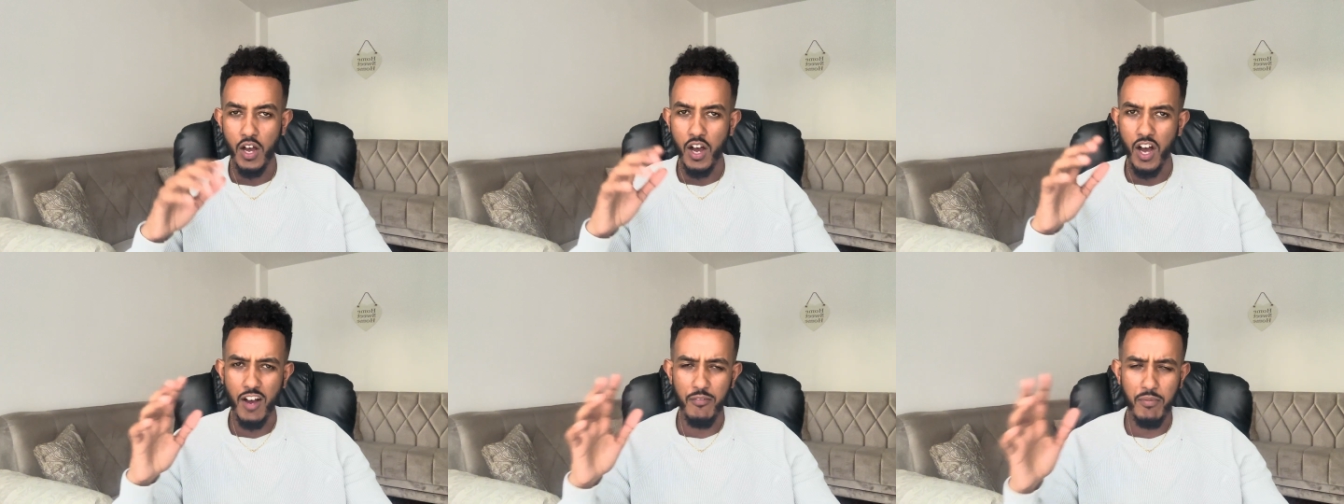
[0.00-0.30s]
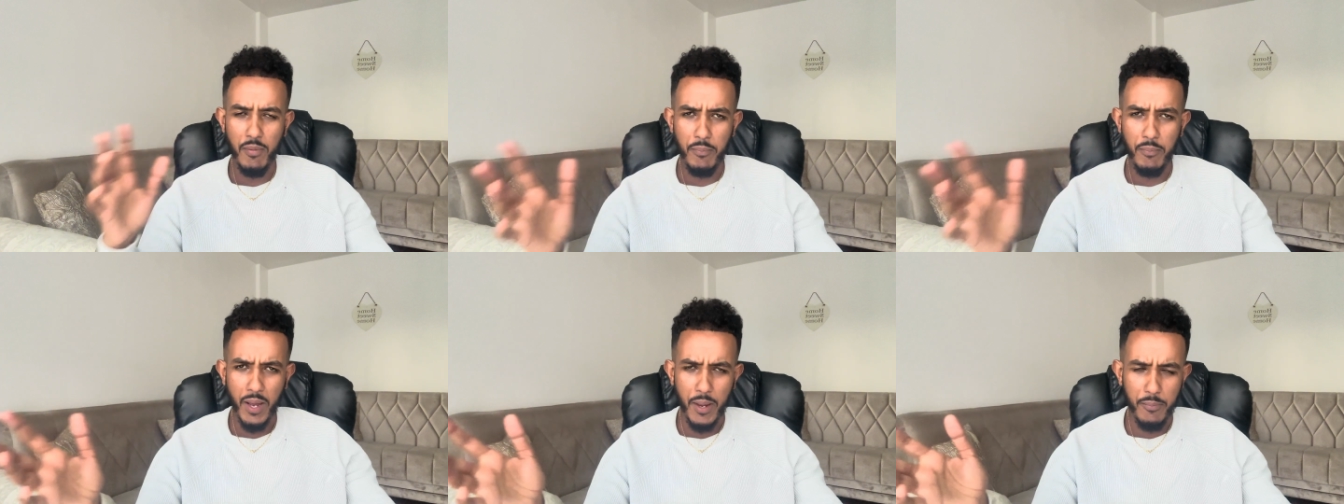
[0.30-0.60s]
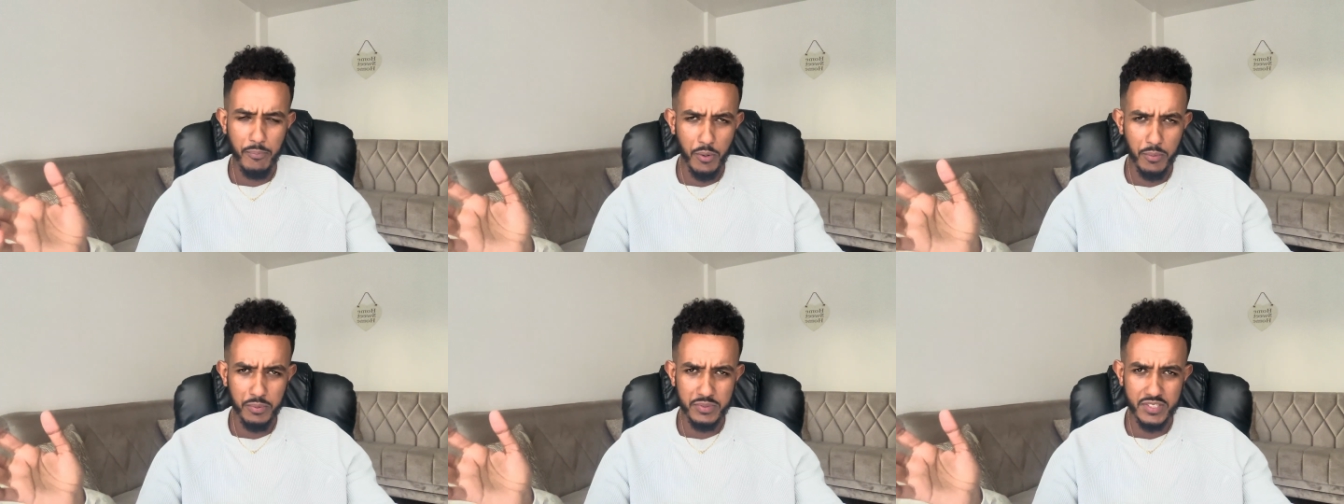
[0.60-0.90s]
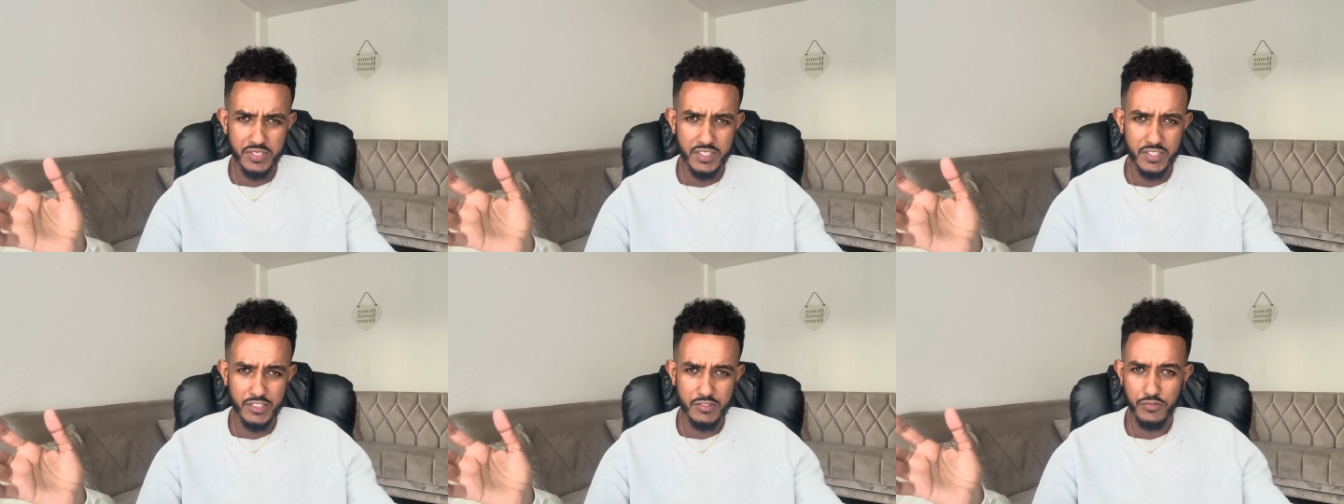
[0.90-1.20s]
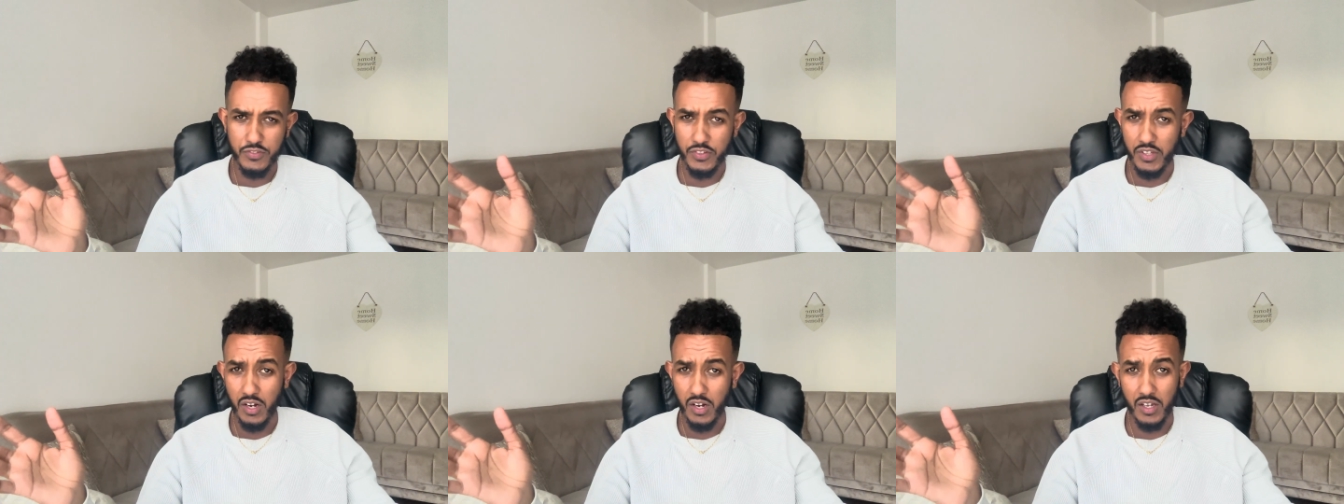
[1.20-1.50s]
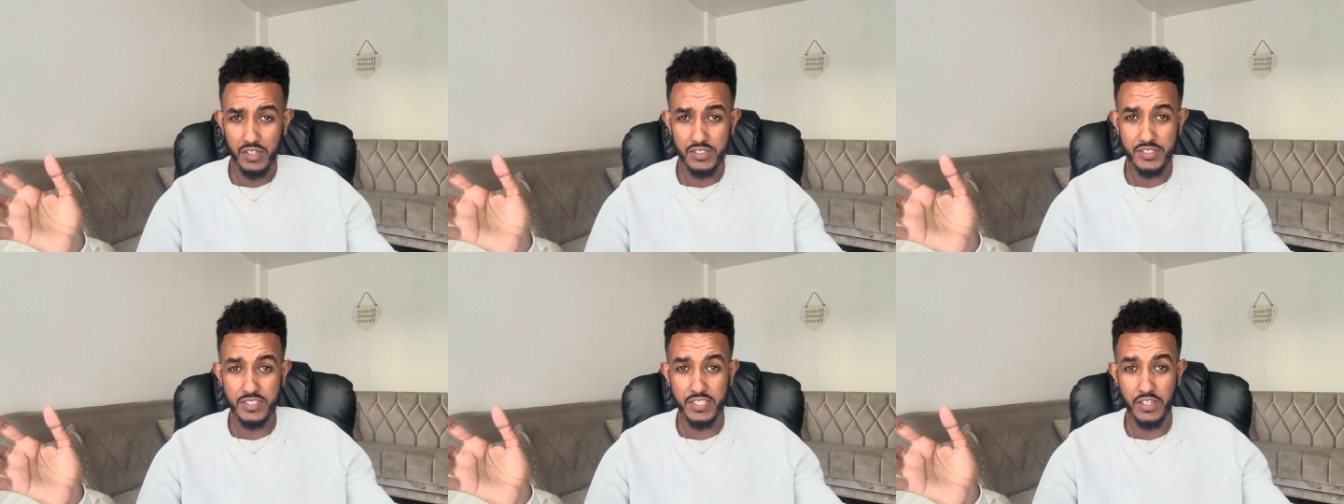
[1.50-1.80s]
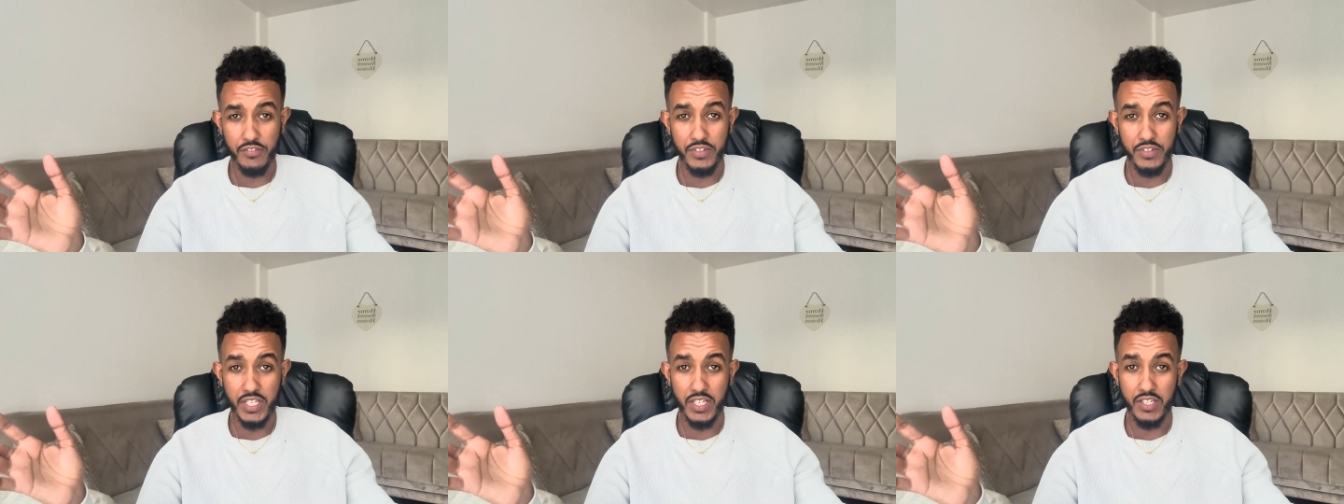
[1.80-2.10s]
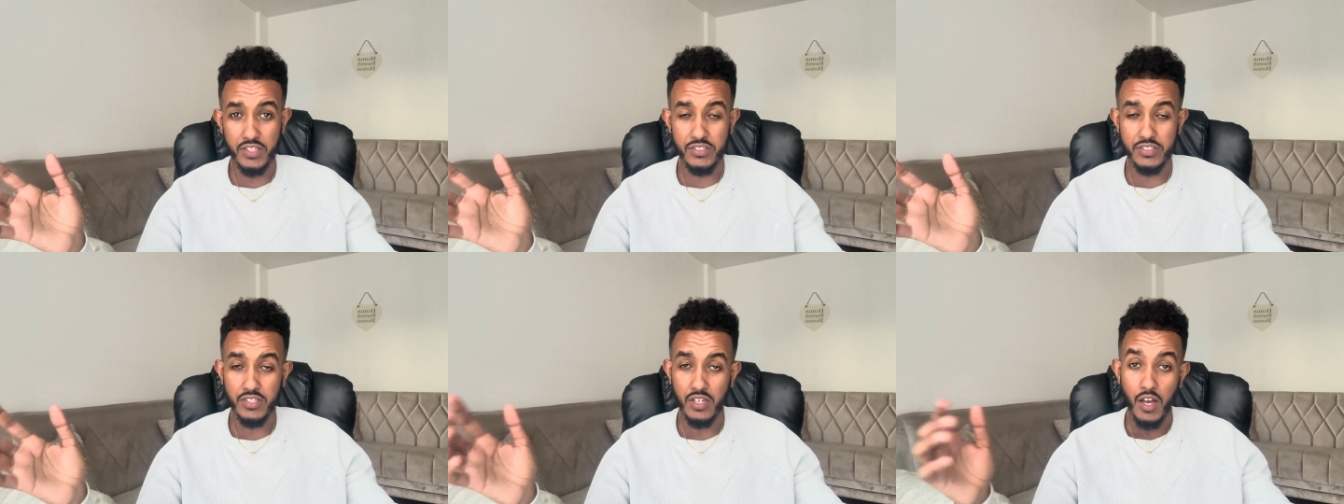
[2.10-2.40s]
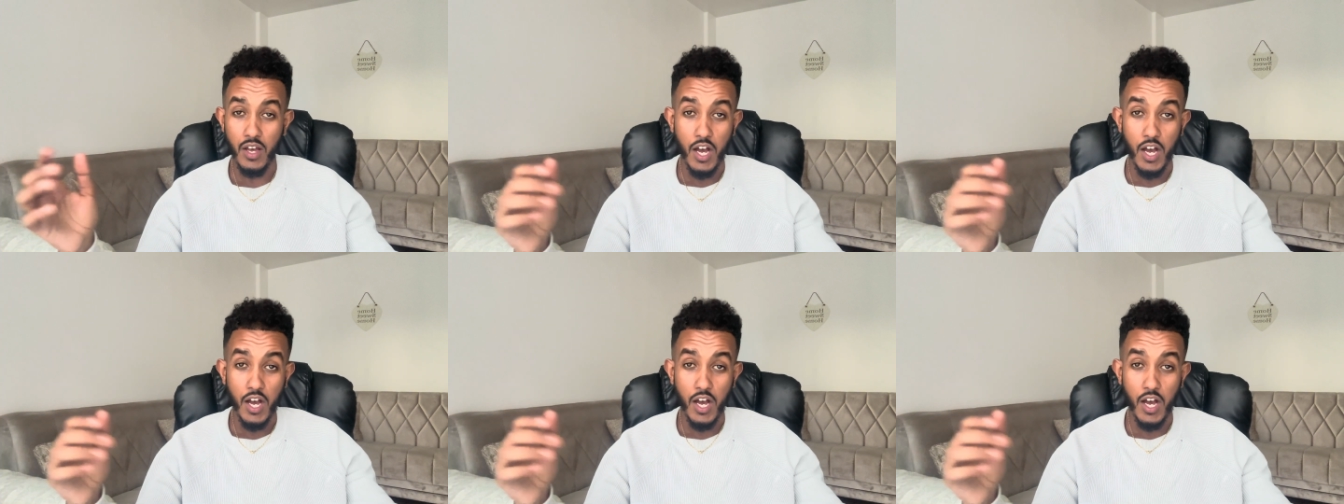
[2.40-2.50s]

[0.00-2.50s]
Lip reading: I've been buying properties for the last 7 years.